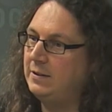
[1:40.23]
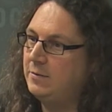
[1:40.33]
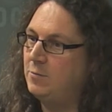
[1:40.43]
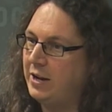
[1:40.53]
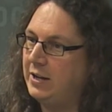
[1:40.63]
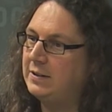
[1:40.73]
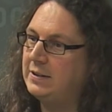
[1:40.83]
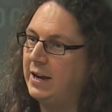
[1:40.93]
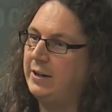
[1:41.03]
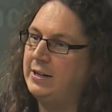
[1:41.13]
when it's
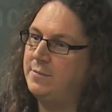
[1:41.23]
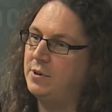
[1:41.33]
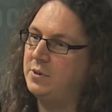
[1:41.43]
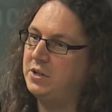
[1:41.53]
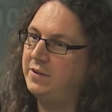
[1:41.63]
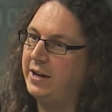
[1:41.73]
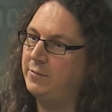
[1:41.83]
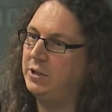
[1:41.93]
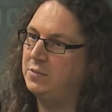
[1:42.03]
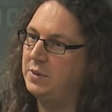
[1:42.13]
directly published there,
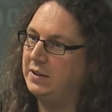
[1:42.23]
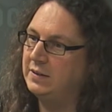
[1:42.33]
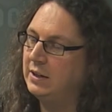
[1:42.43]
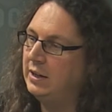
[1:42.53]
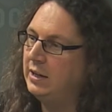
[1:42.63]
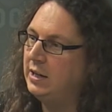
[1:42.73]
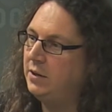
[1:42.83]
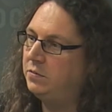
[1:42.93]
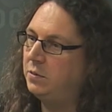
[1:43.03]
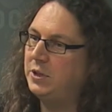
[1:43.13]
which means
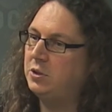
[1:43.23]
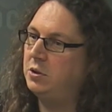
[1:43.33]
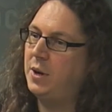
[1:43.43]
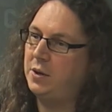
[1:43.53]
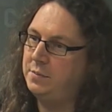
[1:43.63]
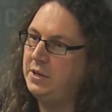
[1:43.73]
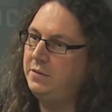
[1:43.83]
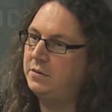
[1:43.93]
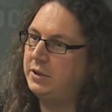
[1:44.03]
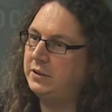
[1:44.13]
information about me,
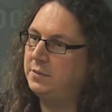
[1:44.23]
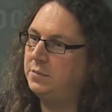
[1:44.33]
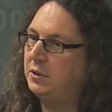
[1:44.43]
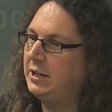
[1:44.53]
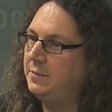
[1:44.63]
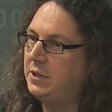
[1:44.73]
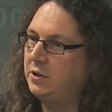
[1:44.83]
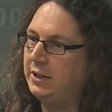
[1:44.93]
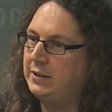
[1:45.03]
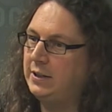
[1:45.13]
for example, can be
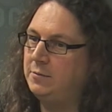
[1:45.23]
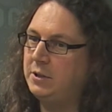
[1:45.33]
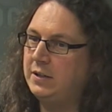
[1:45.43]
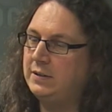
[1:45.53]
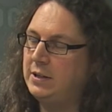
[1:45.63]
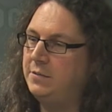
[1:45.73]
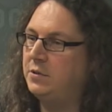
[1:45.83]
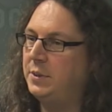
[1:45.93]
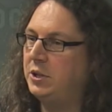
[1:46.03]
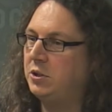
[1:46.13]
connected with
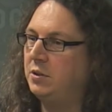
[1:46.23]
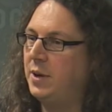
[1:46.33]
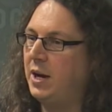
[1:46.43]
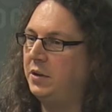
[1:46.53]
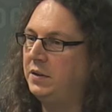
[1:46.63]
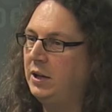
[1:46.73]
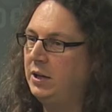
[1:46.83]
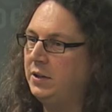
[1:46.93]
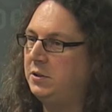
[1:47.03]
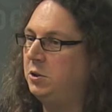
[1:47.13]
information about
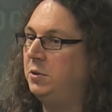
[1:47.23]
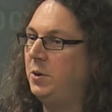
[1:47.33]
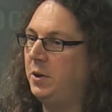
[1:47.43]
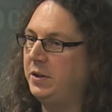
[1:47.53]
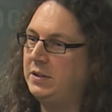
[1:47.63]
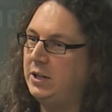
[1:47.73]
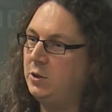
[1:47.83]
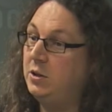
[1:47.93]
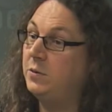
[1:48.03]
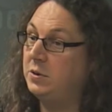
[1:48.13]
the
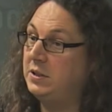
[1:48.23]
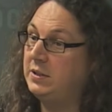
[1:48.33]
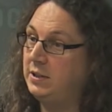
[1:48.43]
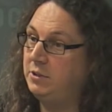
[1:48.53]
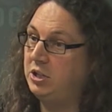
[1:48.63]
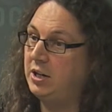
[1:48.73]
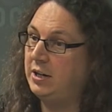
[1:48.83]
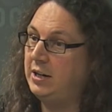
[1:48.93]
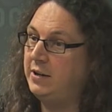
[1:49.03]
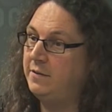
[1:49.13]
university in which I
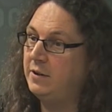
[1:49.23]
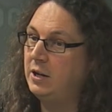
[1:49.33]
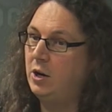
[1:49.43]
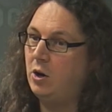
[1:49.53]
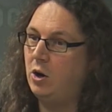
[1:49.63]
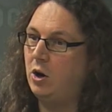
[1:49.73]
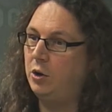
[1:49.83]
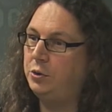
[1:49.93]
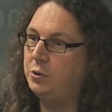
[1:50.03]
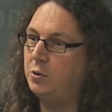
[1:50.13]
live,
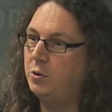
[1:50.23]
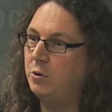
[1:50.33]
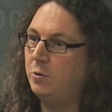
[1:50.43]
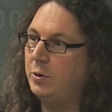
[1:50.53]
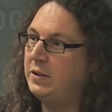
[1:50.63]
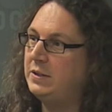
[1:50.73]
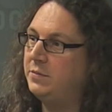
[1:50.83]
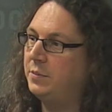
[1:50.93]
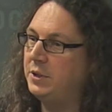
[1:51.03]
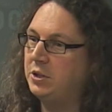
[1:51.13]
or with
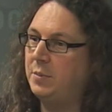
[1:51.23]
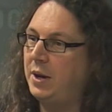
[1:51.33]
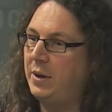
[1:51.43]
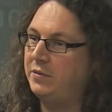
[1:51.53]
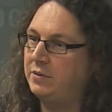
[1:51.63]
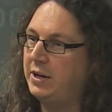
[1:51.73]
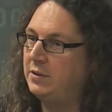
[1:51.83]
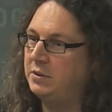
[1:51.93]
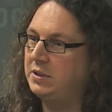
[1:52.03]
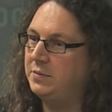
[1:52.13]
information about my
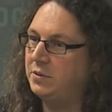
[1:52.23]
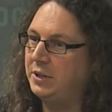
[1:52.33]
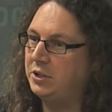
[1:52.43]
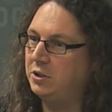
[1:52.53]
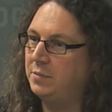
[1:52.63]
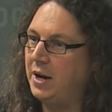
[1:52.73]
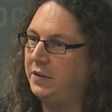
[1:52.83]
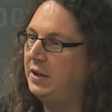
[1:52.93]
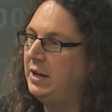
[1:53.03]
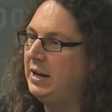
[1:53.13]
friends, with information
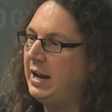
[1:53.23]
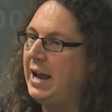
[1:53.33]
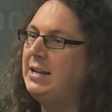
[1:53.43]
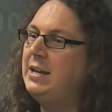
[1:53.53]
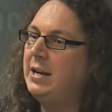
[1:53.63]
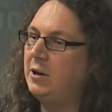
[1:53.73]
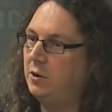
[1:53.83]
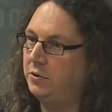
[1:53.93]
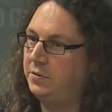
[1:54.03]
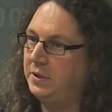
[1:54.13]
about any
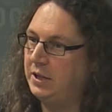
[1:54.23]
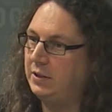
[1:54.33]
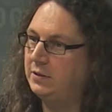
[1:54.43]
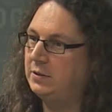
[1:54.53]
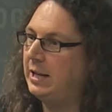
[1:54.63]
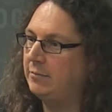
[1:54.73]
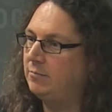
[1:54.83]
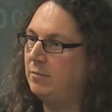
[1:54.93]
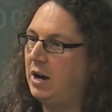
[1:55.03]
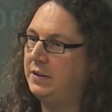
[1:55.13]
other things like
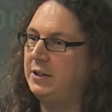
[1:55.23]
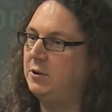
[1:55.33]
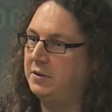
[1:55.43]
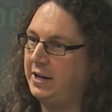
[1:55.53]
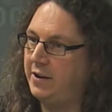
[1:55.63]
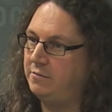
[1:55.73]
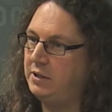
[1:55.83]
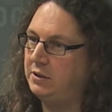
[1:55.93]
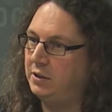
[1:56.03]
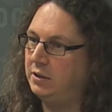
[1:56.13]
articles I have
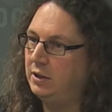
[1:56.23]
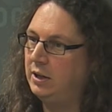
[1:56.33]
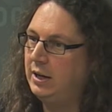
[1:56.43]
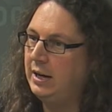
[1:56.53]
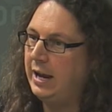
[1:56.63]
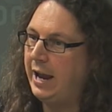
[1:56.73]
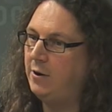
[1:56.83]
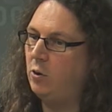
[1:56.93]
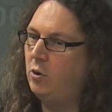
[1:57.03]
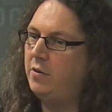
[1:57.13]
written,
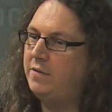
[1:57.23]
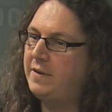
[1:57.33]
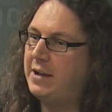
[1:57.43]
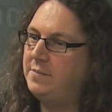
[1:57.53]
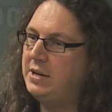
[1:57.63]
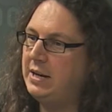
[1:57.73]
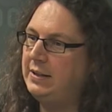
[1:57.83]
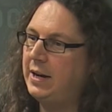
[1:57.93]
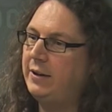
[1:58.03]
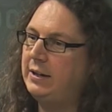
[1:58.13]
and all of that being
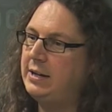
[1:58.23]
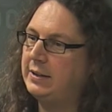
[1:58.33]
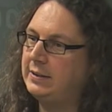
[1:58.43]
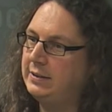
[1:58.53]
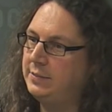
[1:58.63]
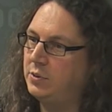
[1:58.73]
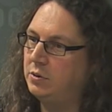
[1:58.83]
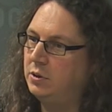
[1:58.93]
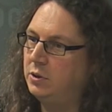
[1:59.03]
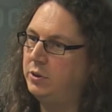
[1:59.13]
directly accessible,
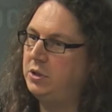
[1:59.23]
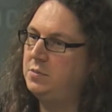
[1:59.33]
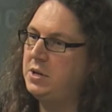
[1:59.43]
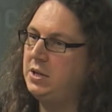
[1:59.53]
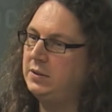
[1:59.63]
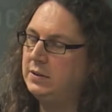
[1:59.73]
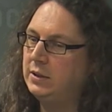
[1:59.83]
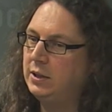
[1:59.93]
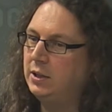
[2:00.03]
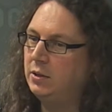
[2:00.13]
which means
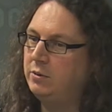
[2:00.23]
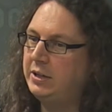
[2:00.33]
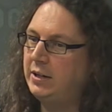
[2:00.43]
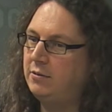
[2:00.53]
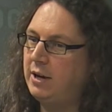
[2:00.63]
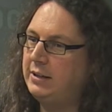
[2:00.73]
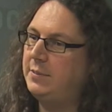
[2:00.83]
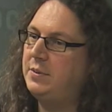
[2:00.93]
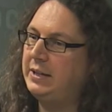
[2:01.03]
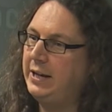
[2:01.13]
we can write
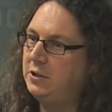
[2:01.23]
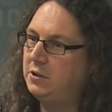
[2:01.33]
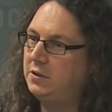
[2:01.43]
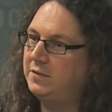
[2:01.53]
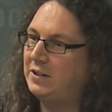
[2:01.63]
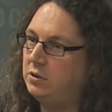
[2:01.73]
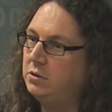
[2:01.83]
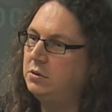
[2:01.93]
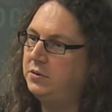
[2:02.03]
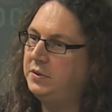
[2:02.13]
applications that
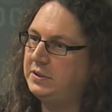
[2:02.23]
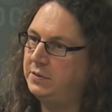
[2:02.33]
use this